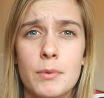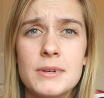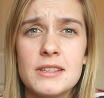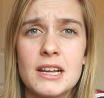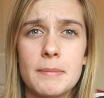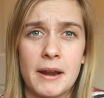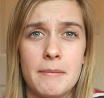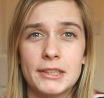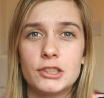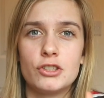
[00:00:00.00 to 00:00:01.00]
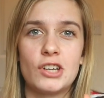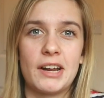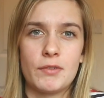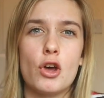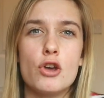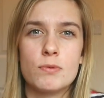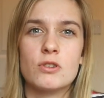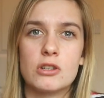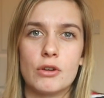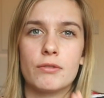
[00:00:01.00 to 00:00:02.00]
but when you think about it, Manchester United have an open
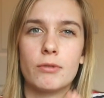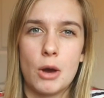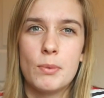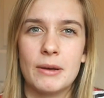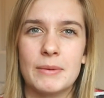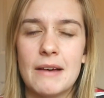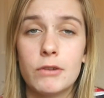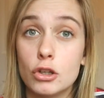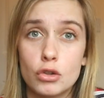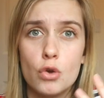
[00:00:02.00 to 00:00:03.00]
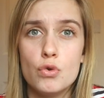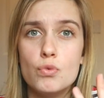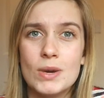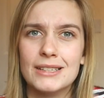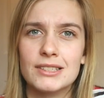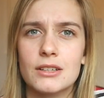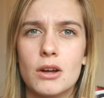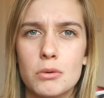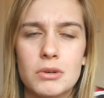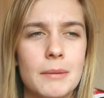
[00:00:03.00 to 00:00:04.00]
slot on the right wing. We have like two wingers in the
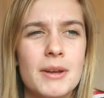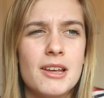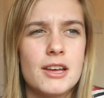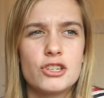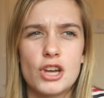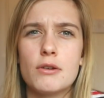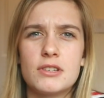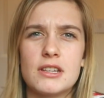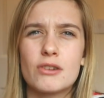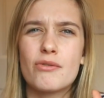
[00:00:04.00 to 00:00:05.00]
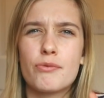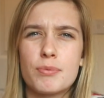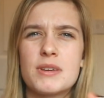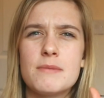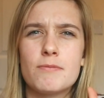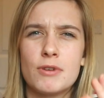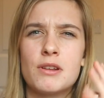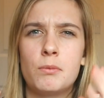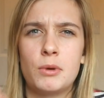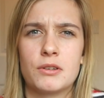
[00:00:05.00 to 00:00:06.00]
whole club. Chelsea, they've got three
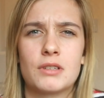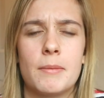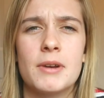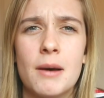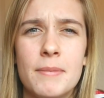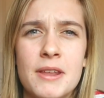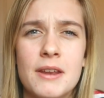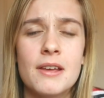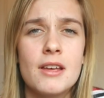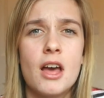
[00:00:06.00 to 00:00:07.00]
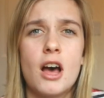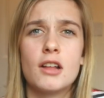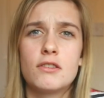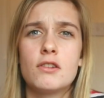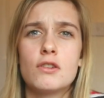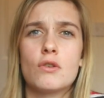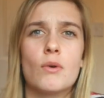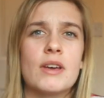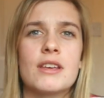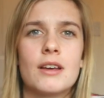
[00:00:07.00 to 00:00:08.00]
brilliant wingers coming up in
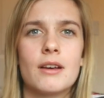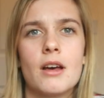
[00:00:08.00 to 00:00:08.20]
Hudson-Odoi.